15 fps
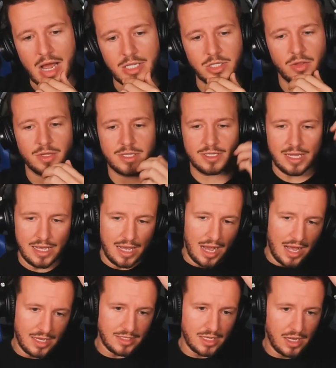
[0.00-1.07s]
Alright, so this is it,
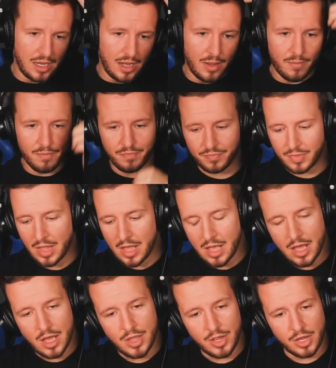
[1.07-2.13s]
guys. Um
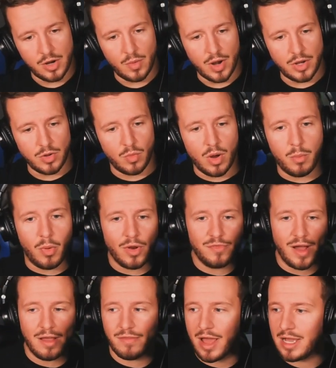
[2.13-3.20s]
You're gonna want to do one
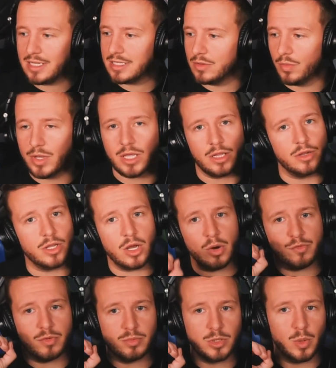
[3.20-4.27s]
point five X. We can literally
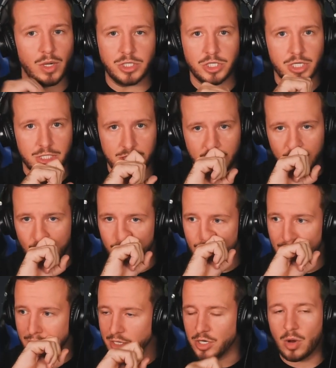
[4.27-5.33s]
go from two hundred to zero,
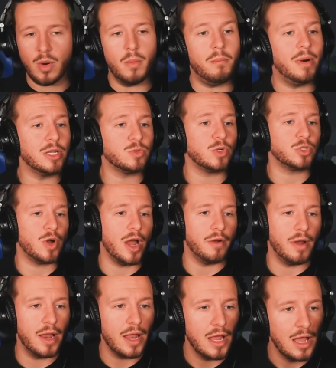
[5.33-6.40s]
but you know what? Might as well
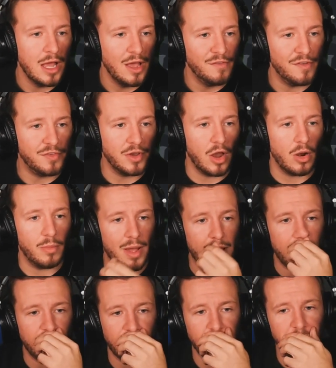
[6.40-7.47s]
try it, right? fifty dollar
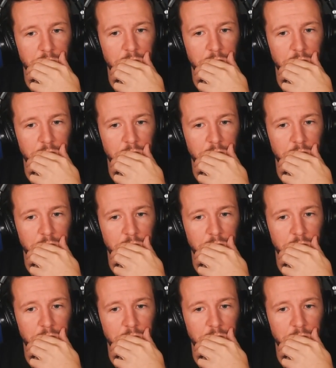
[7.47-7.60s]
bet.